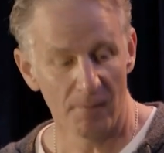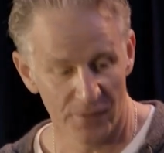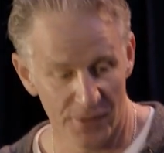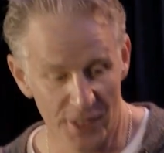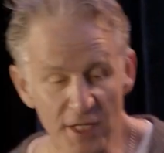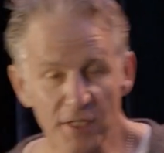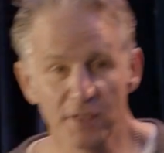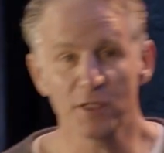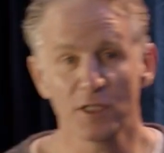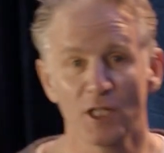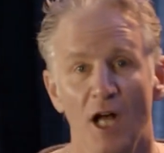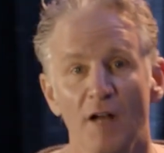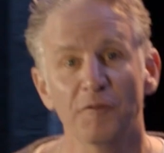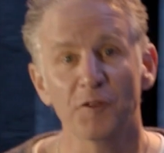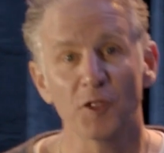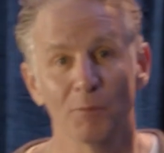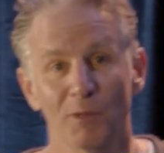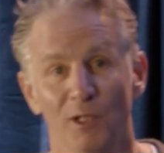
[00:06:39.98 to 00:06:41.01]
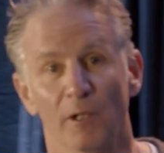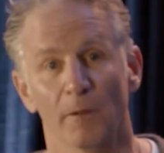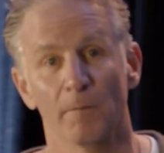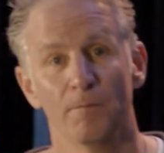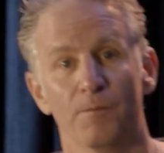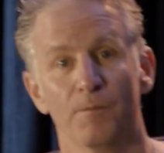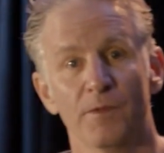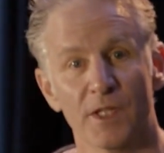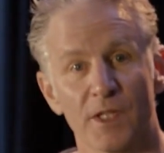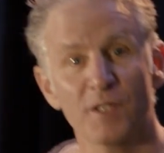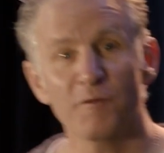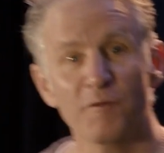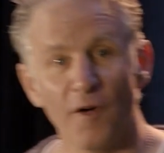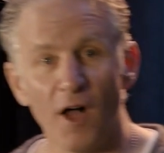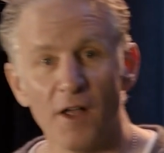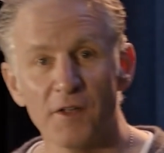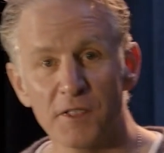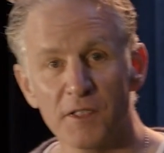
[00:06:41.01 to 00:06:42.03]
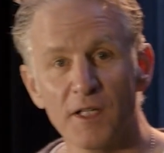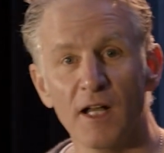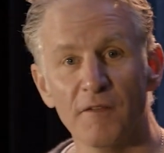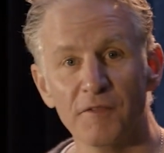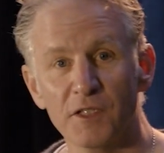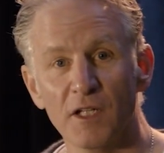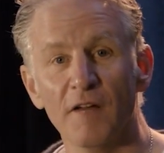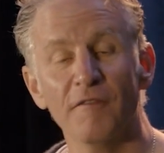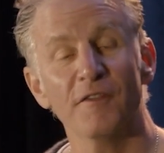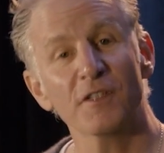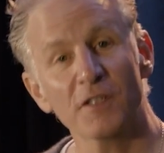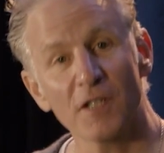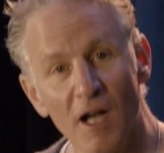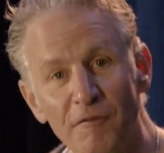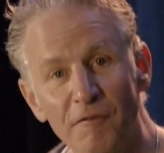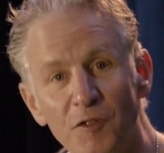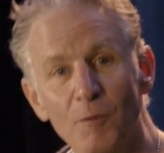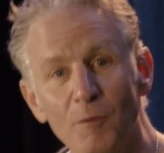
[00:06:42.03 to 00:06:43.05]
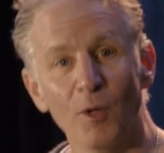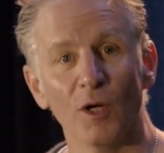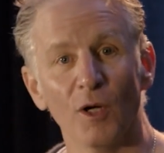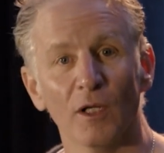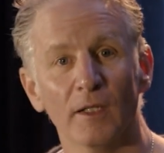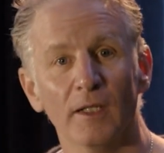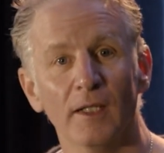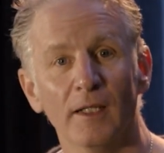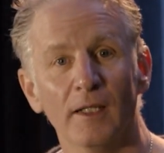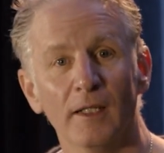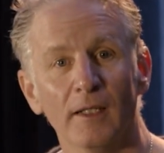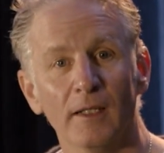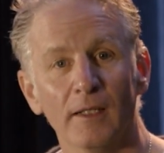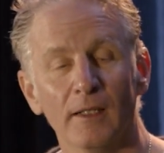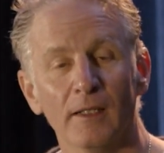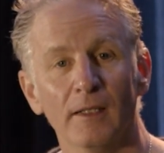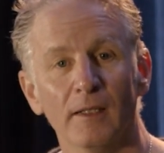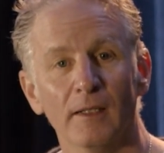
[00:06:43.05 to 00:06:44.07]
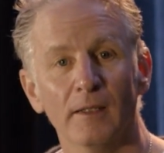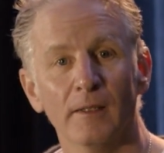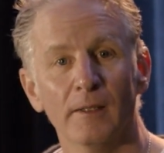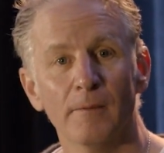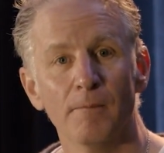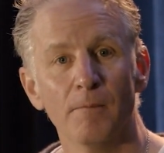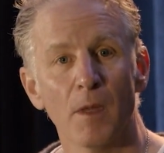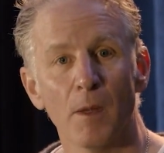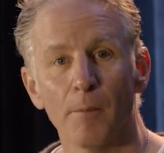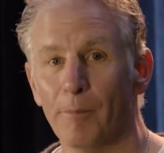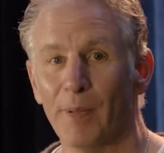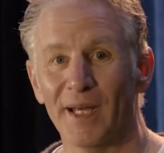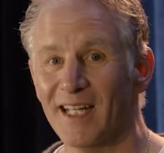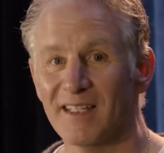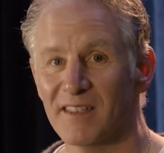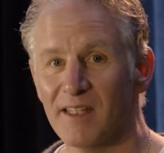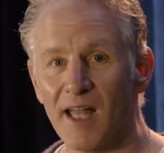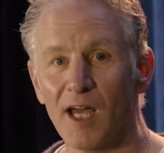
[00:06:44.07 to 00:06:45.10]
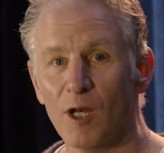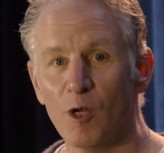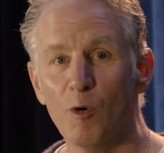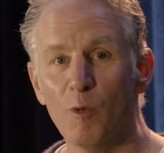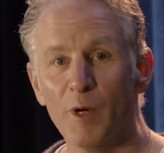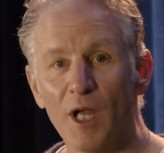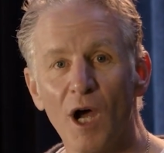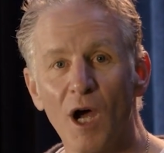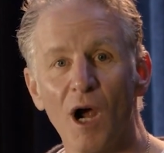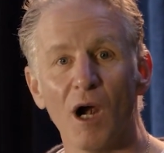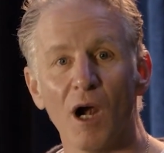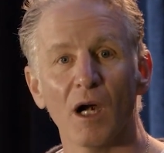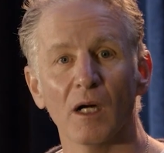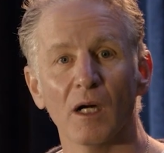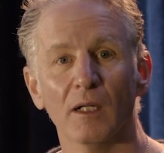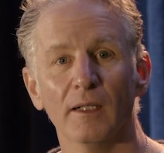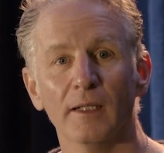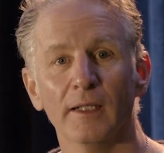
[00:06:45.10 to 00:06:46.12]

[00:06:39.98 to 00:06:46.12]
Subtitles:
This is comfortable. This false self stuff is comfortable. But it's not who we are.